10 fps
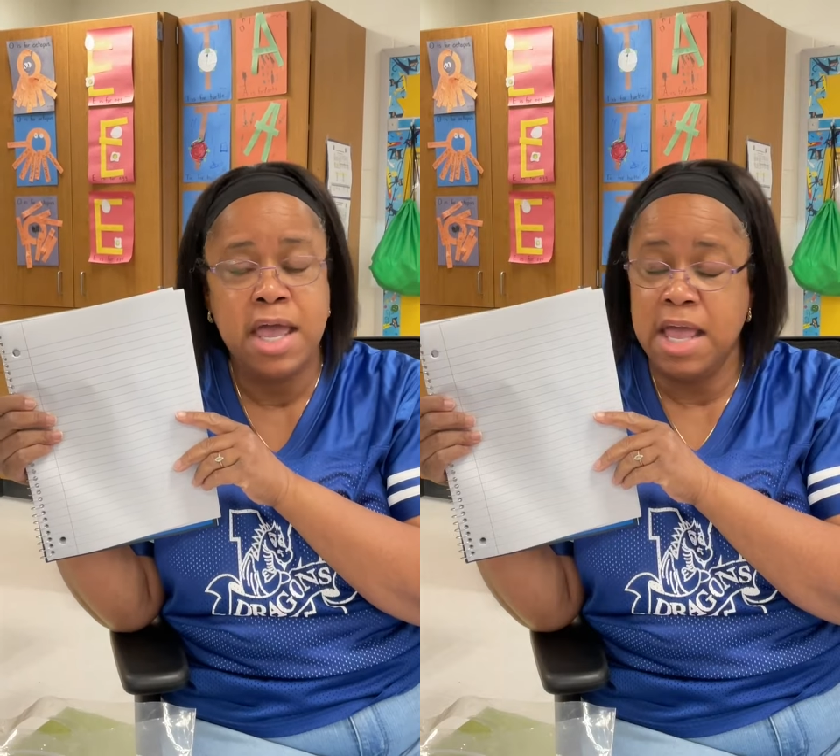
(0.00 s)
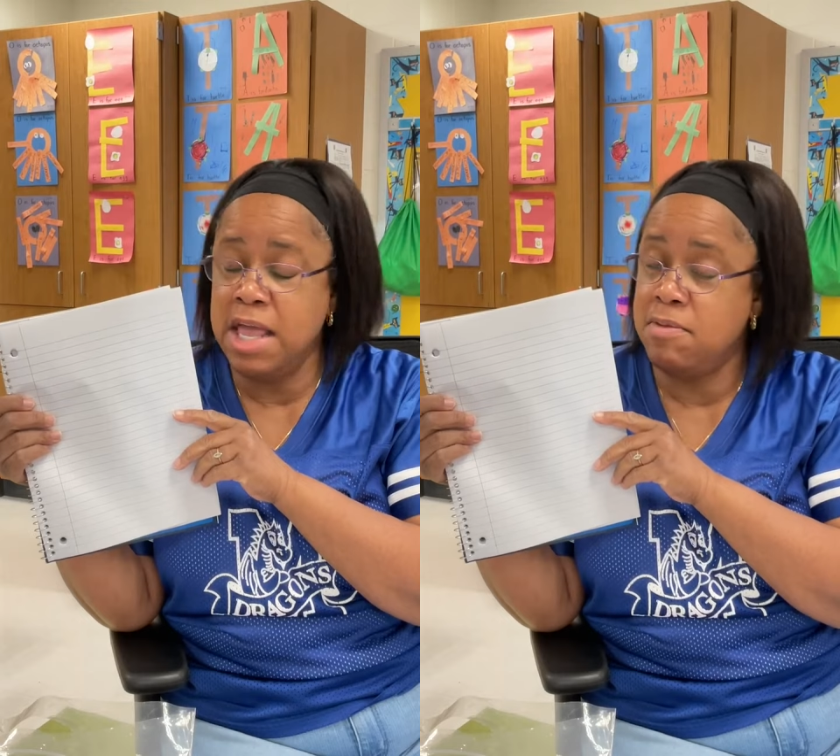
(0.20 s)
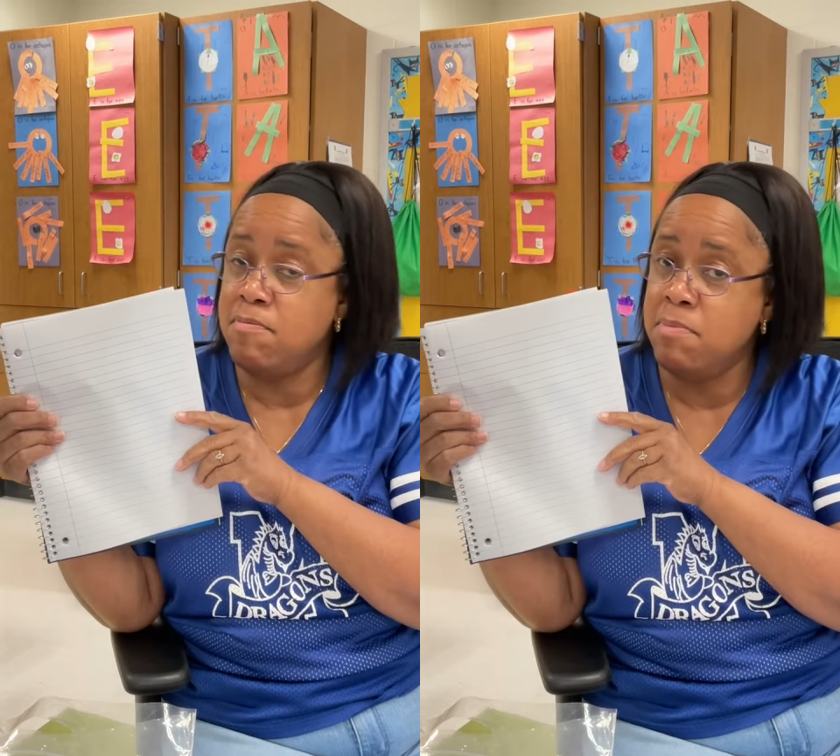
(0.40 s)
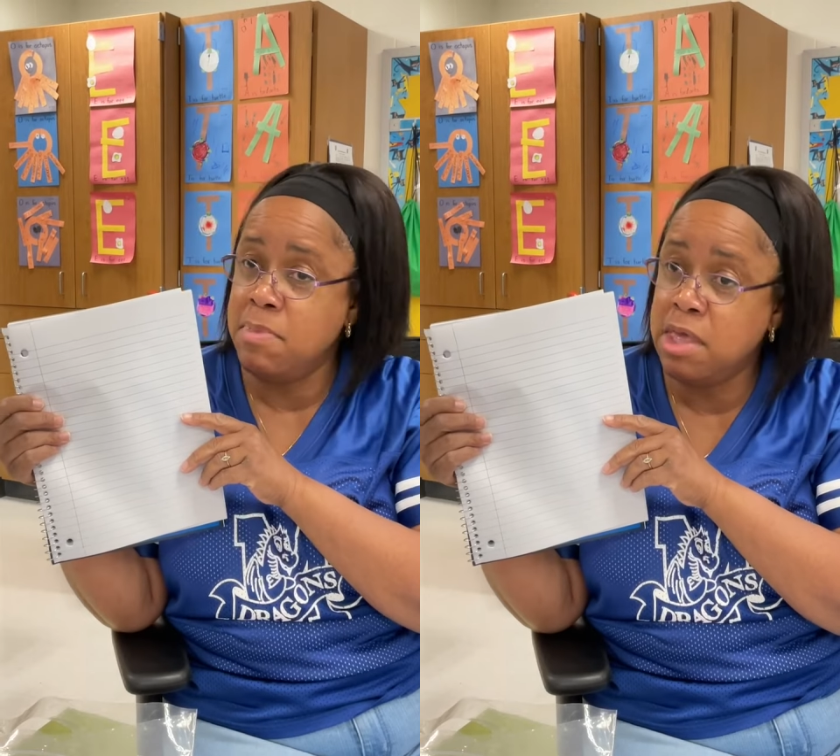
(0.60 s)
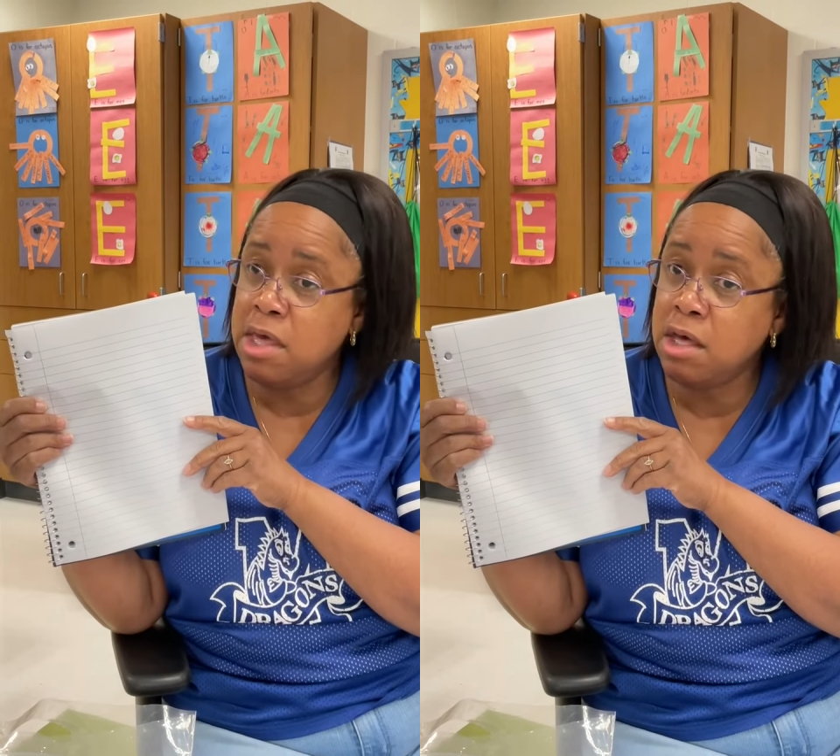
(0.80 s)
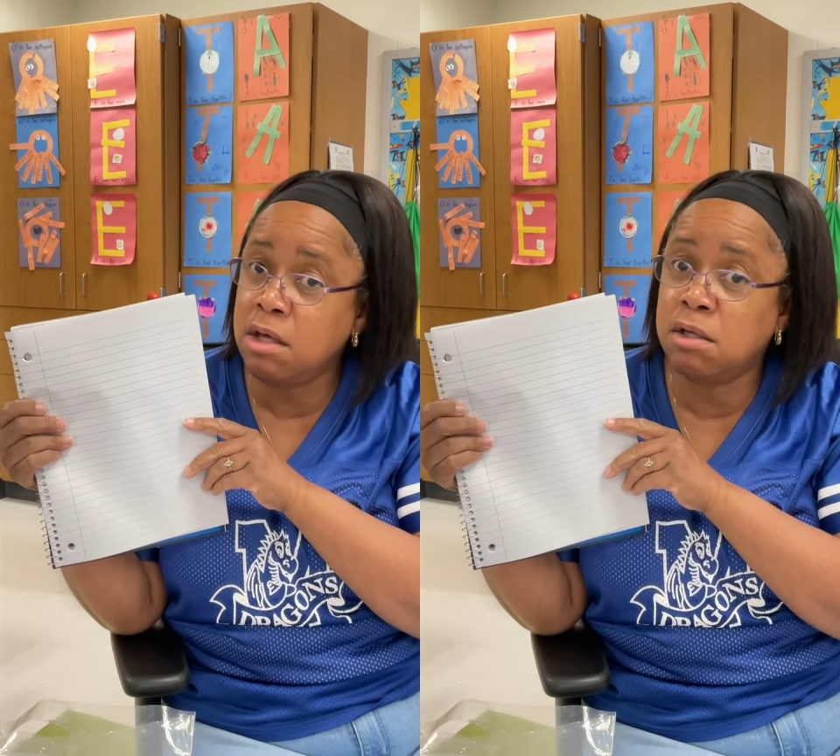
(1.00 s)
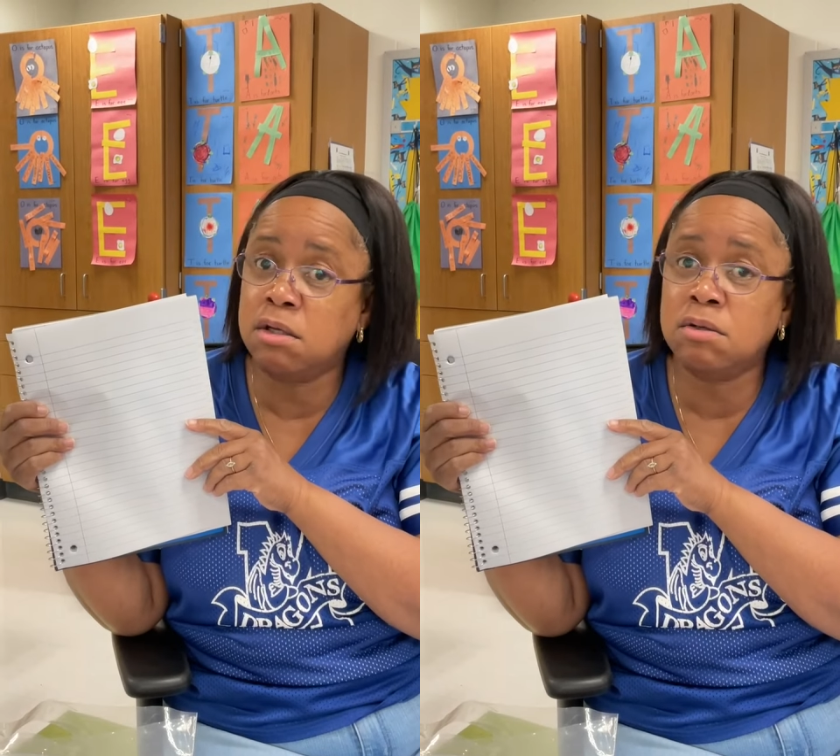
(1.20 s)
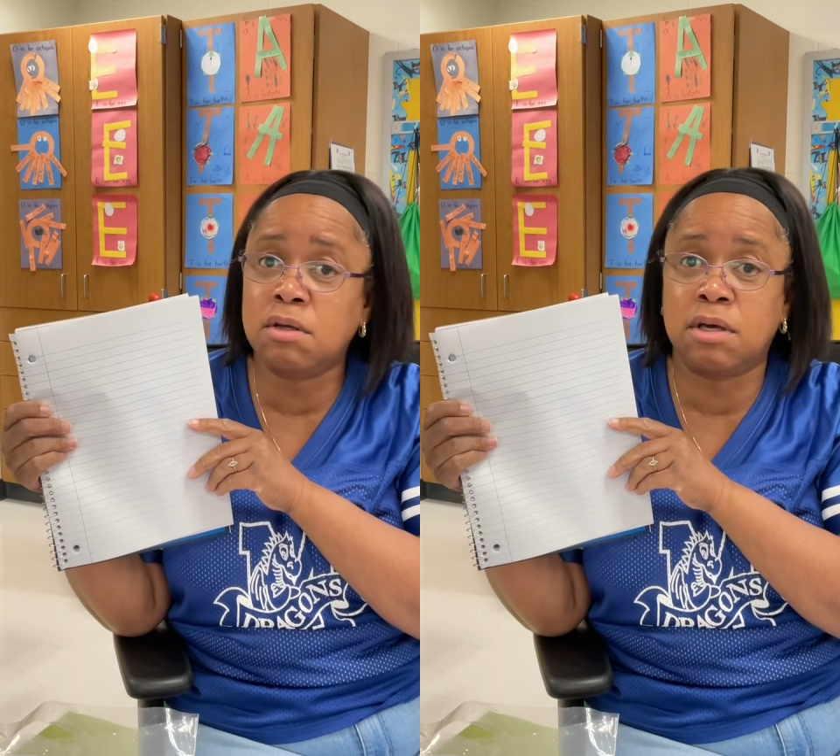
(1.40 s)
In
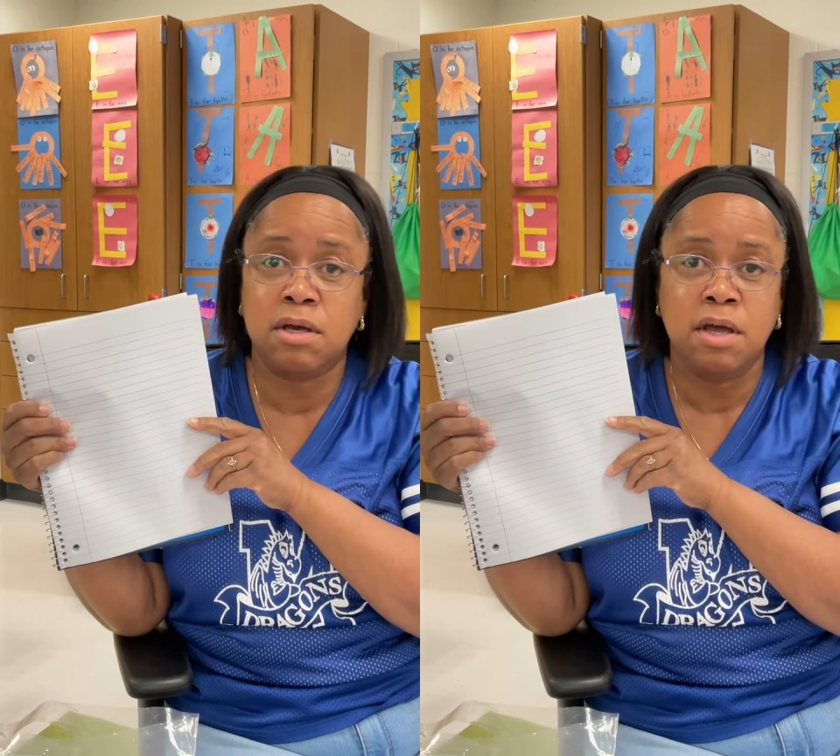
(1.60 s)
milk,